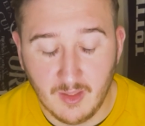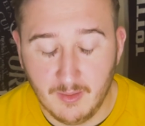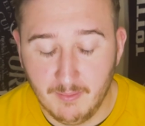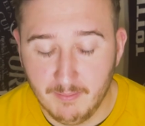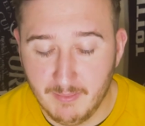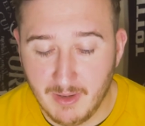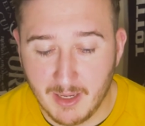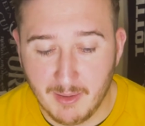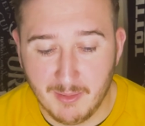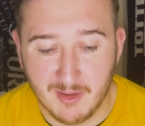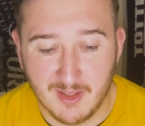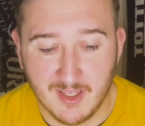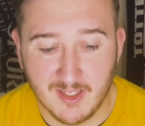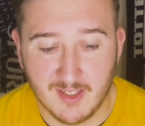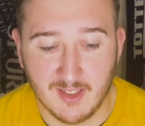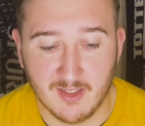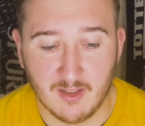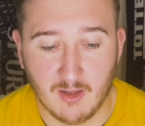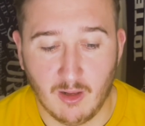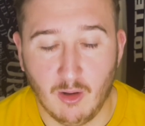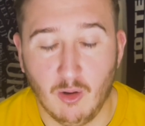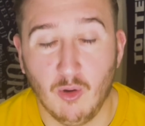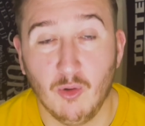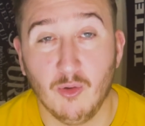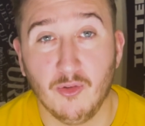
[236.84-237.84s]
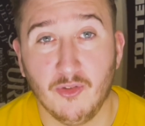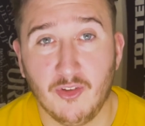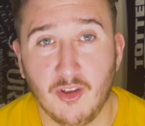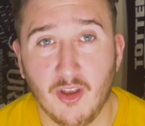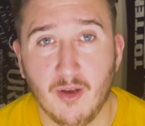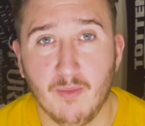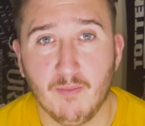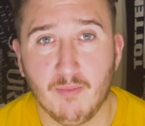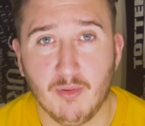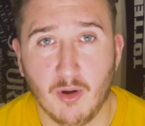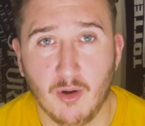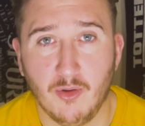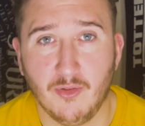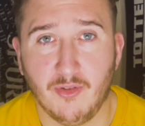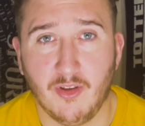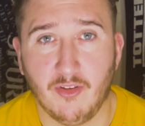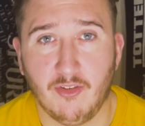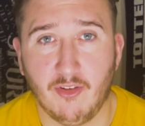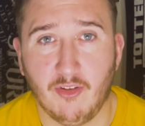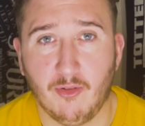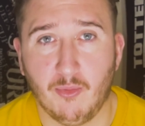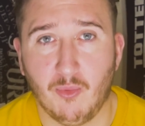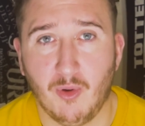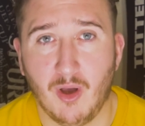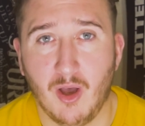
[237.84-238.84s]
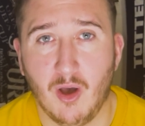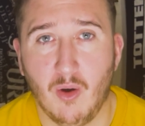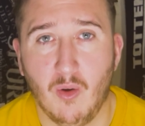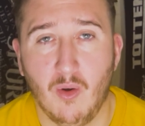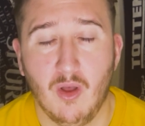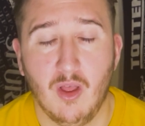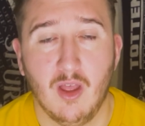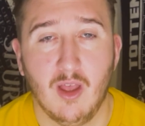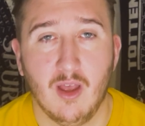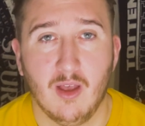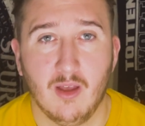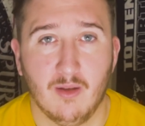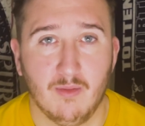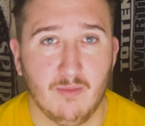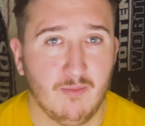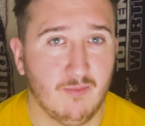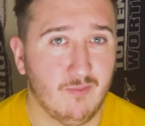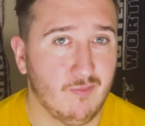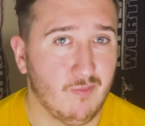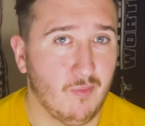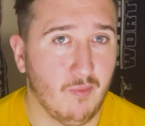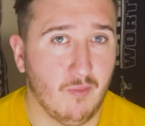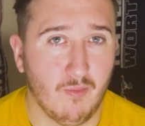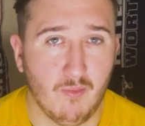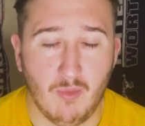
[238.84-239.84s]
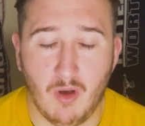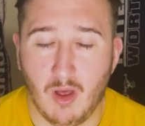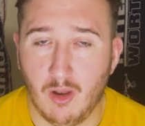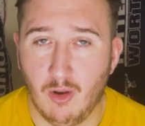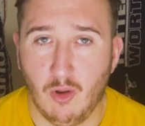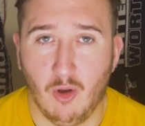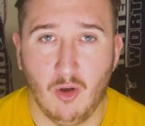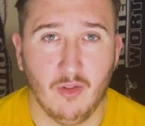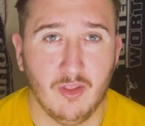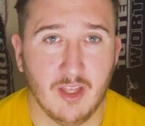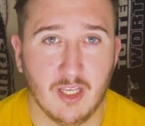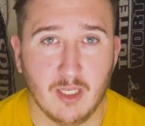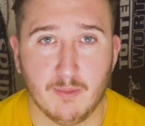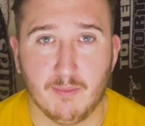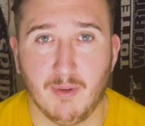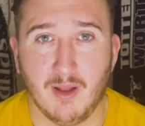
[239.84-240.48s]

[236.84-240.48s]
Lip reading: maybe this is a long-term process as well. A lot of these